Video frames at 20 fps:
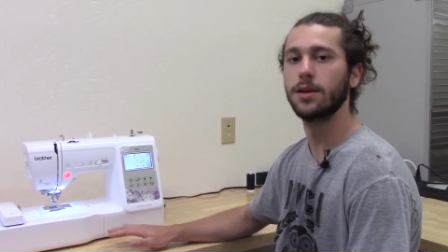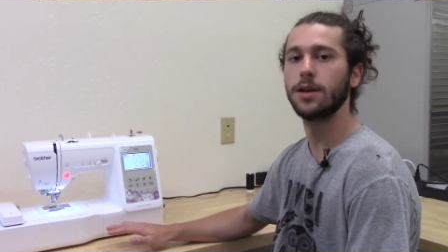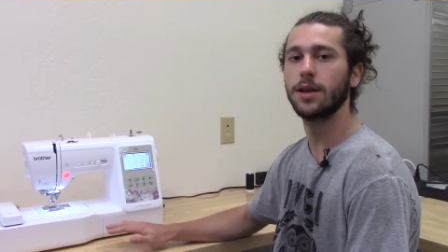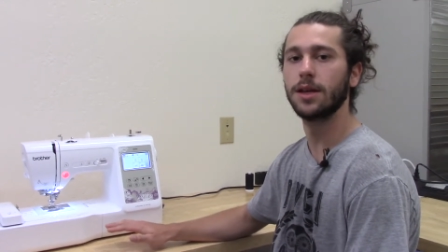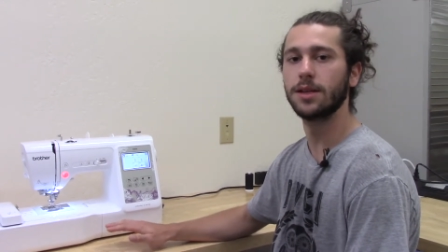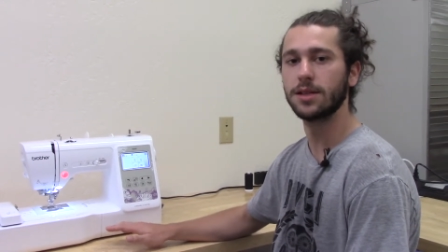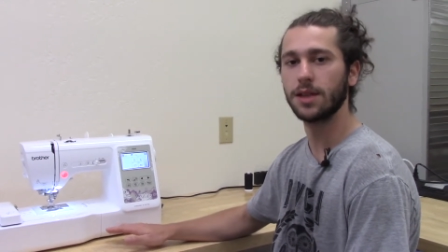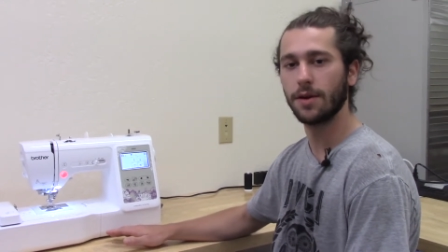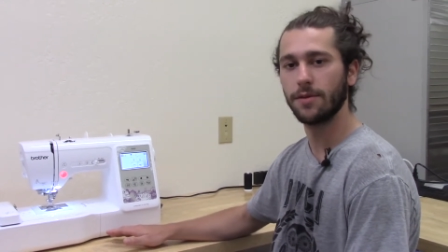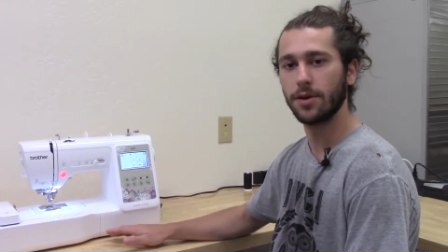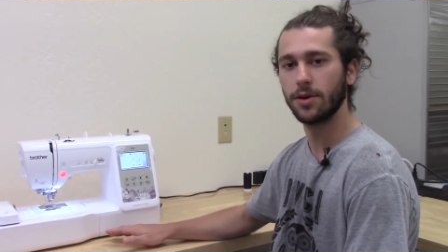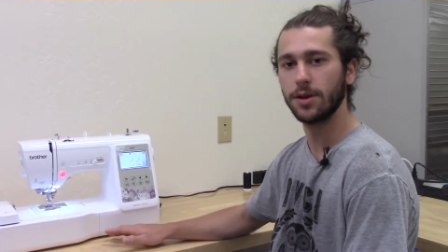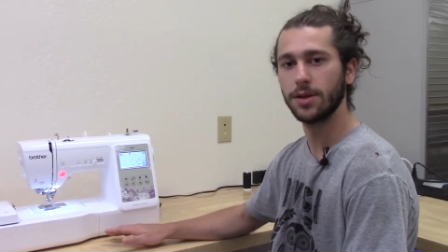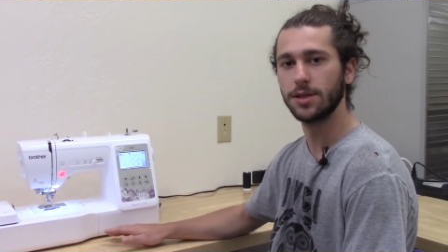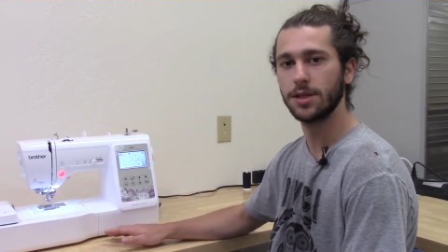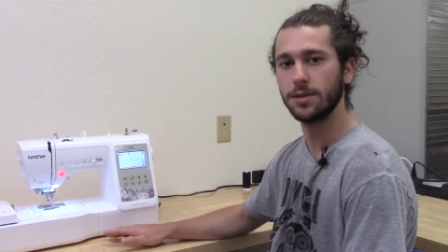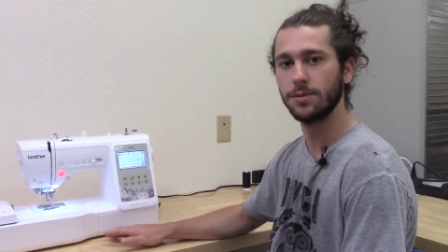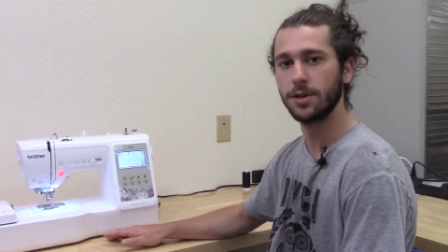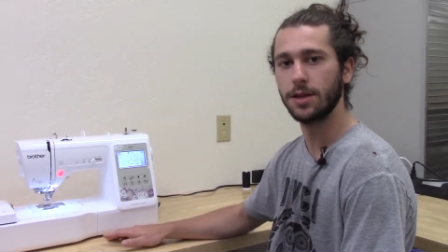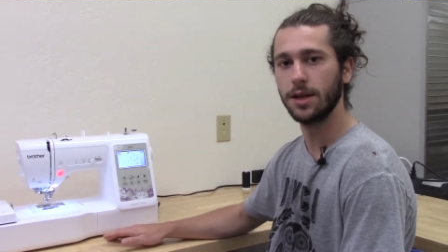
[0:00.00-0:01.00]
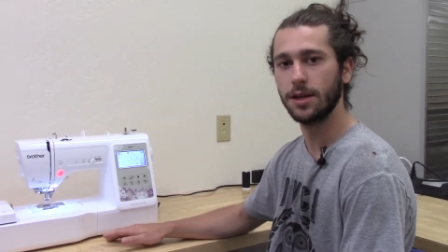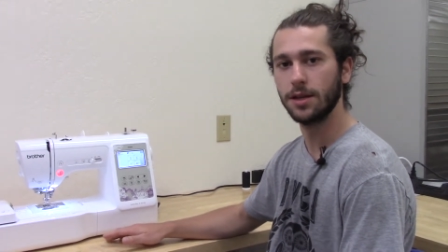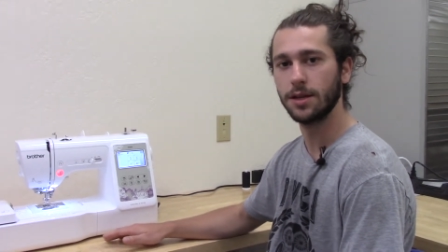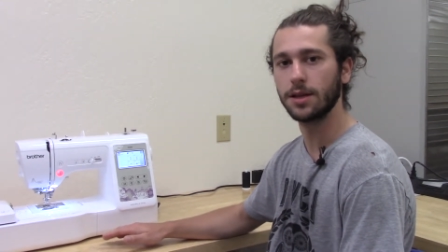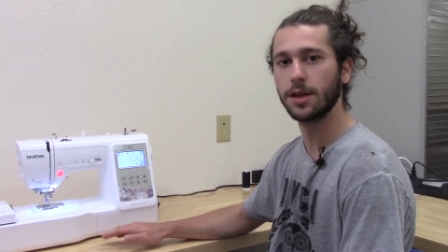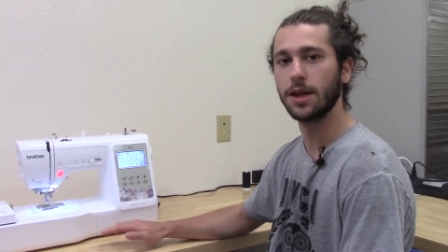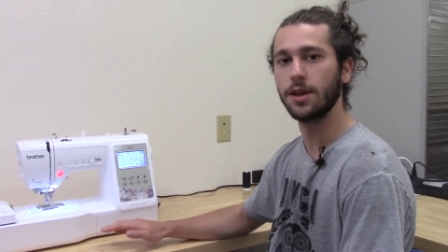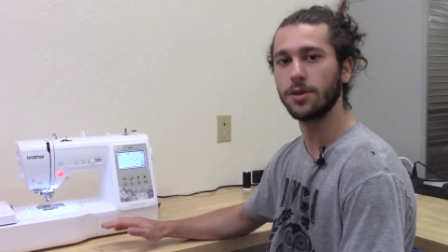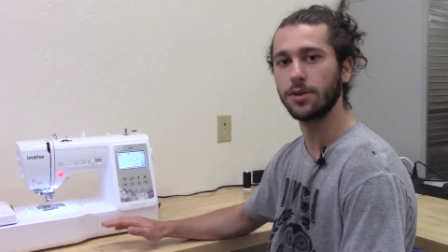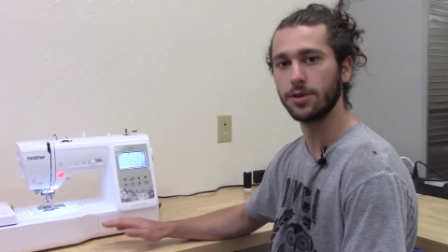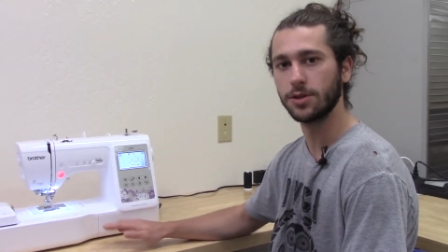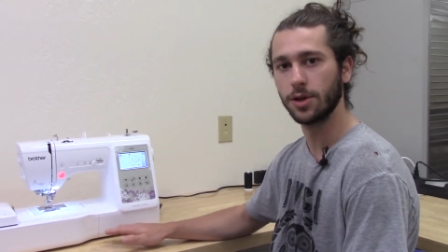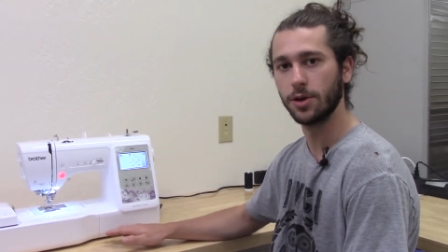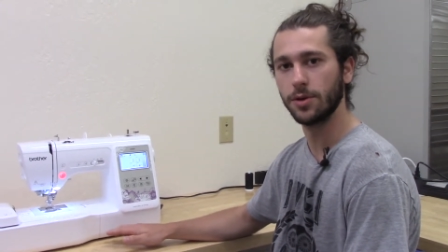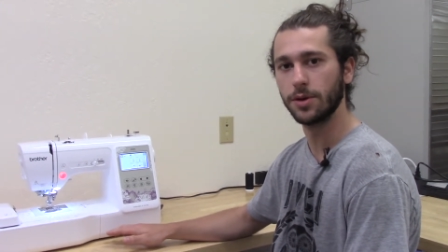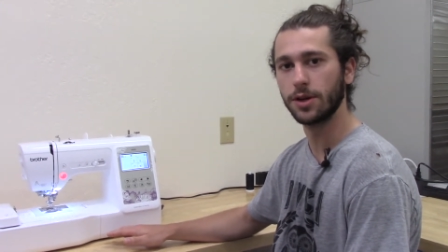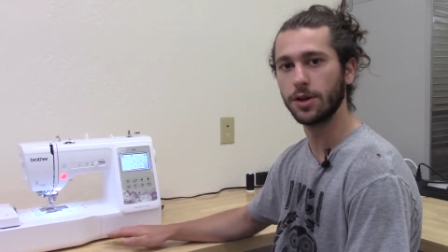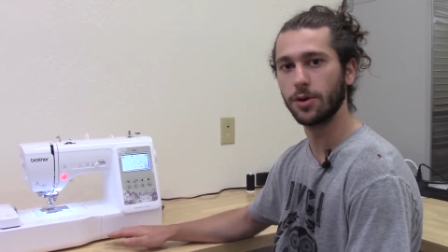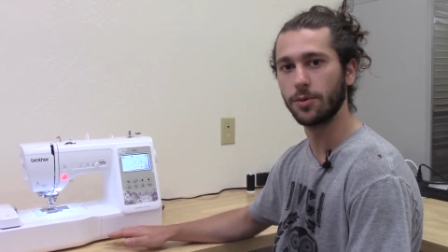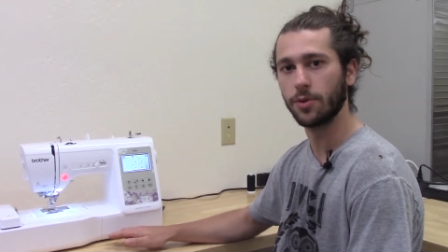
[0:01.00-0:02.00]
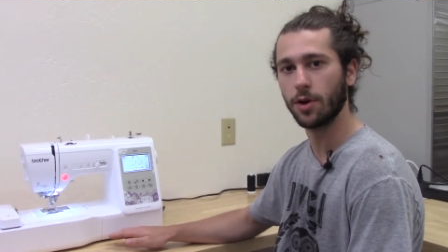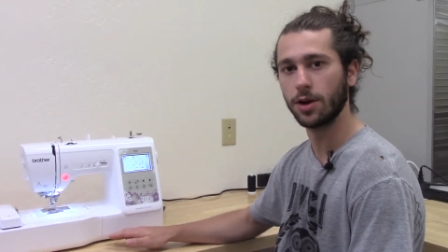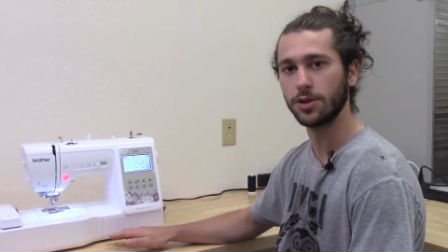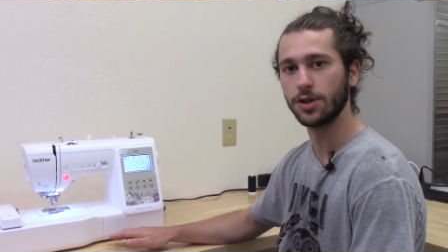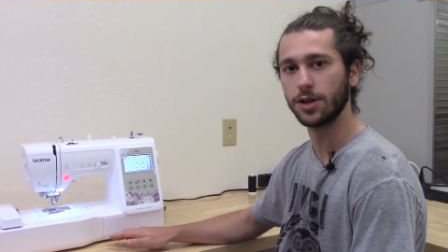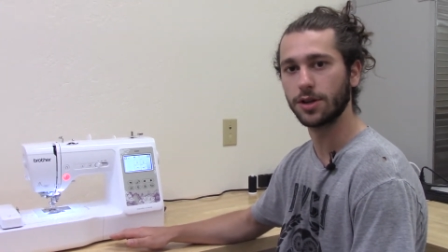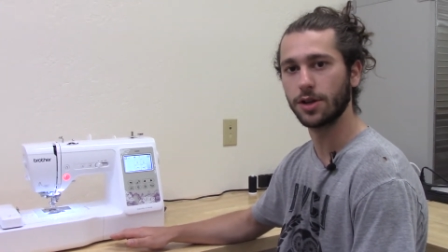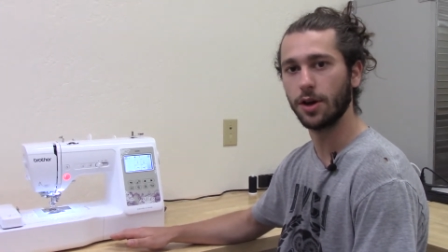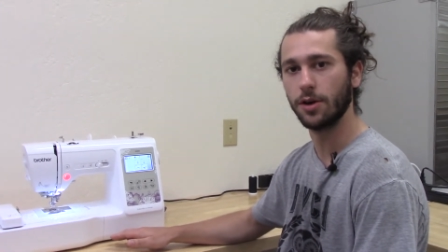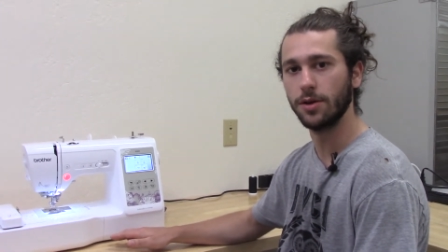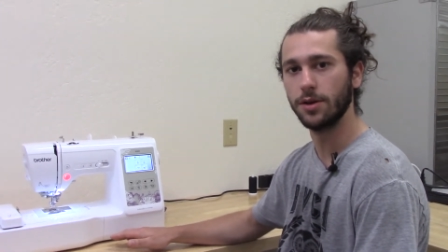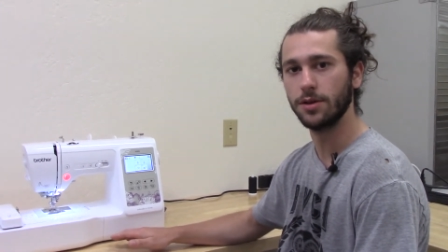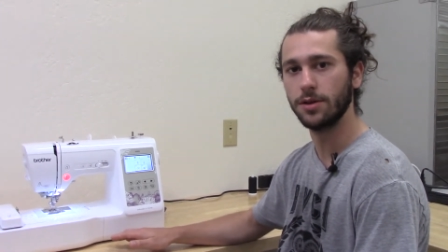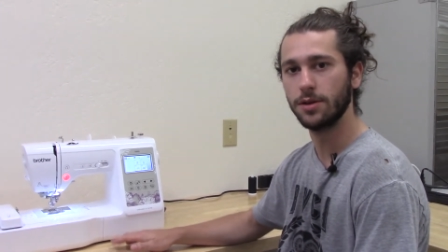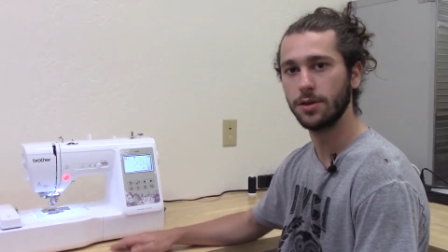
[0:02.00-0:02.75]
it's not very intimidating and you can totally get your project going.